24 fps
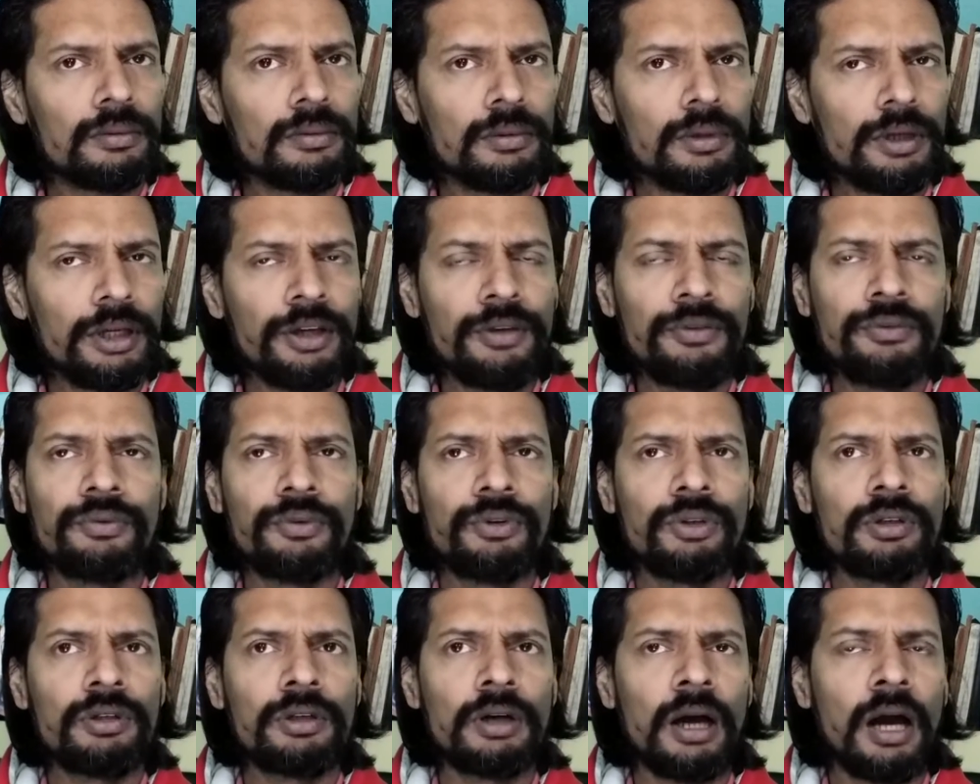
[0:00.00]
it
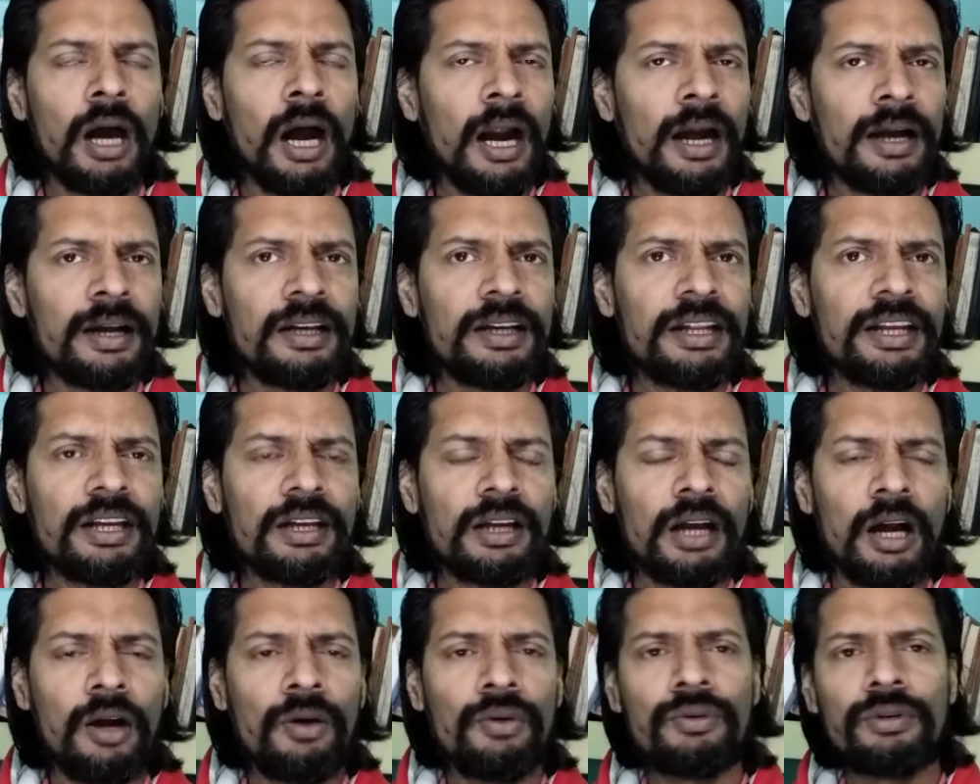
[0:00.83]
would hardly
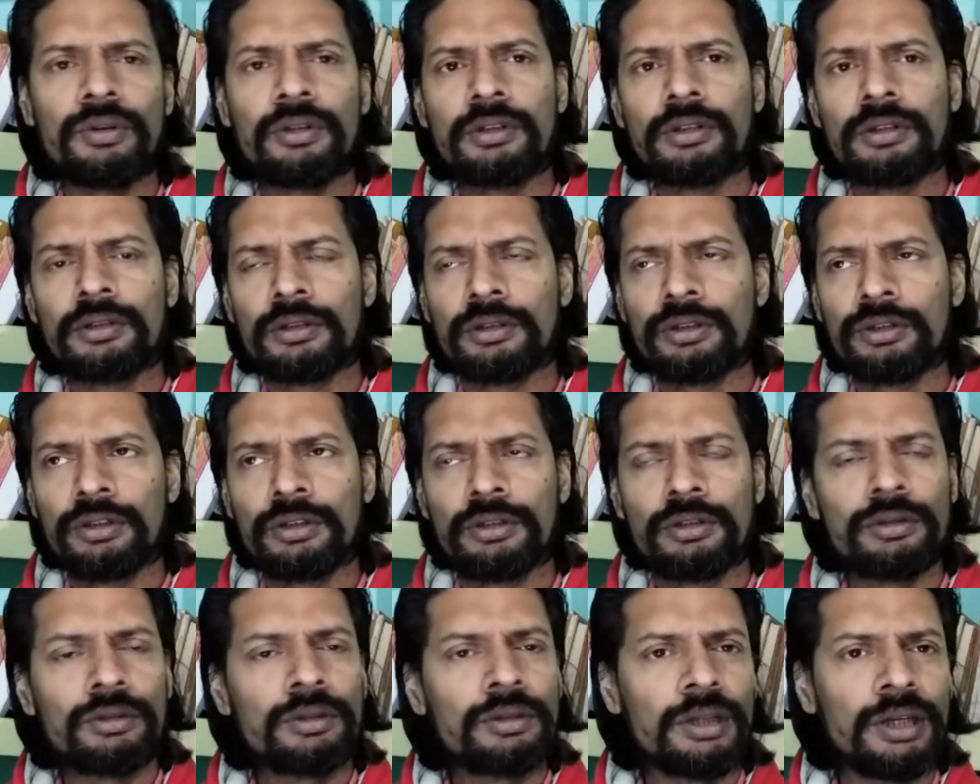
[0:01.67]
count
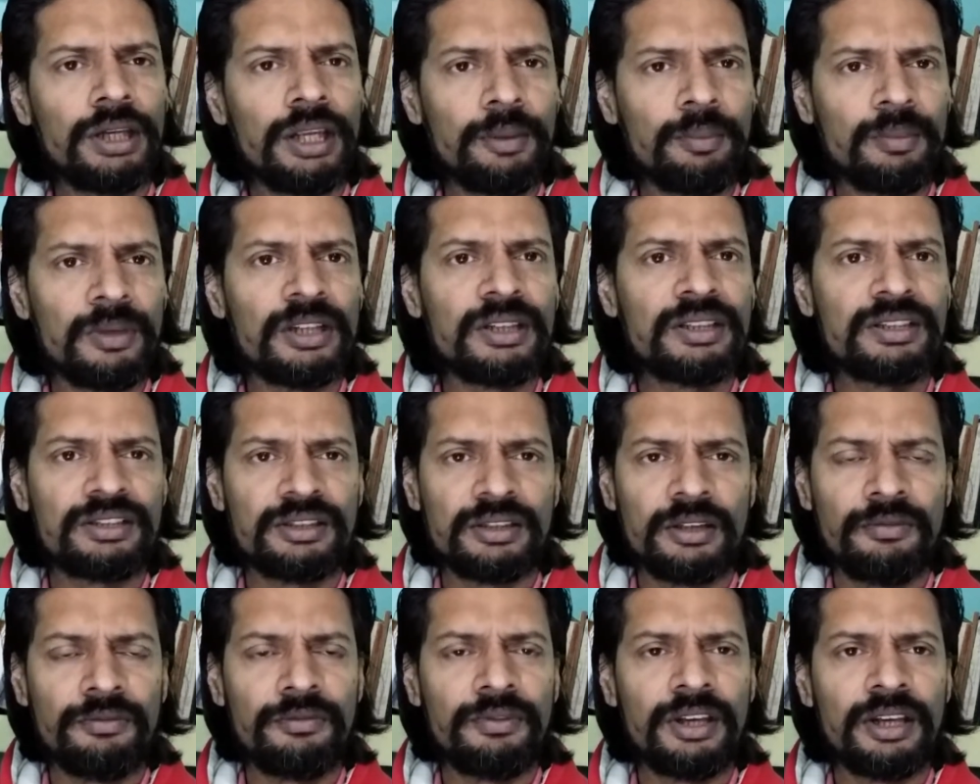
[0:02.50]
3 months,
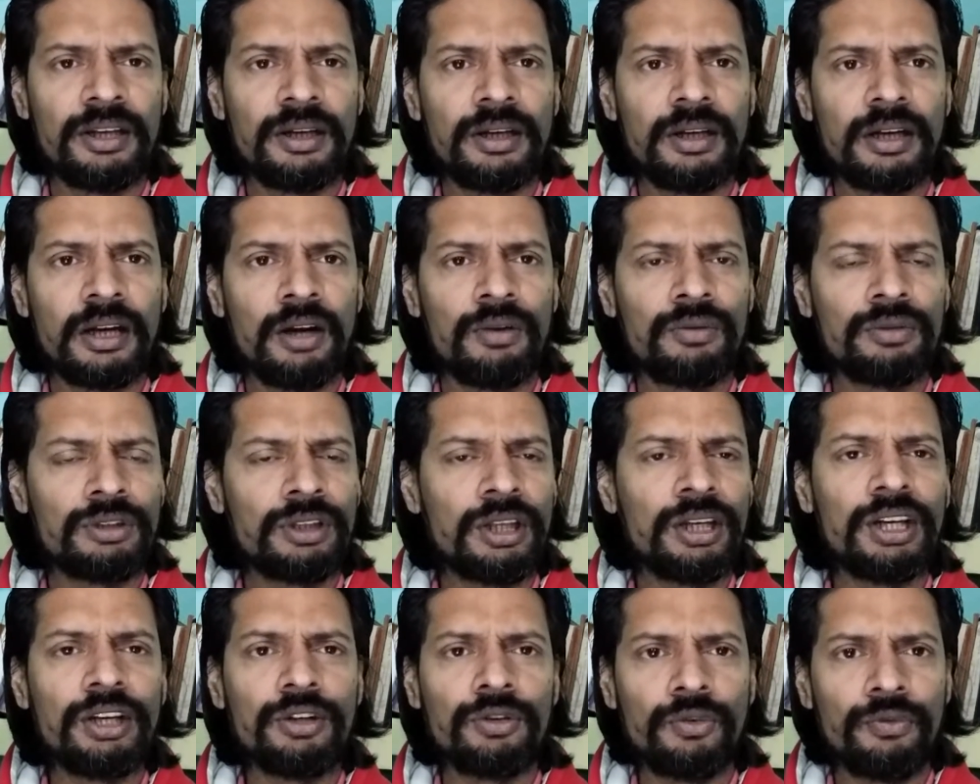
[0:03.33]
somewhere around
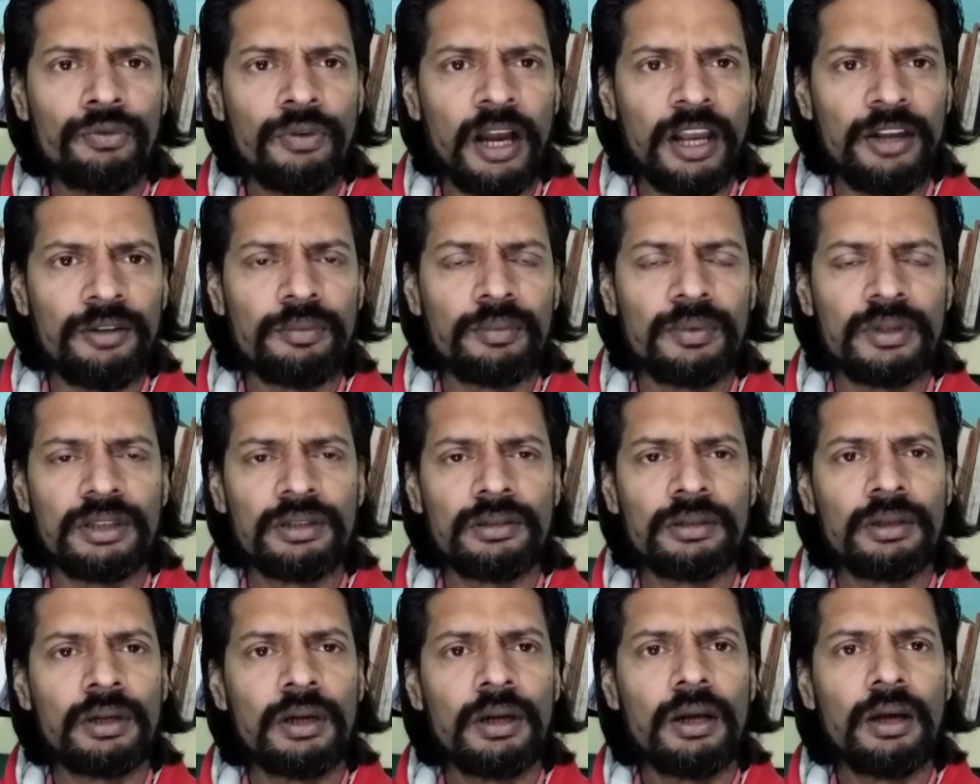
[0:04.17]
3 to 5 months.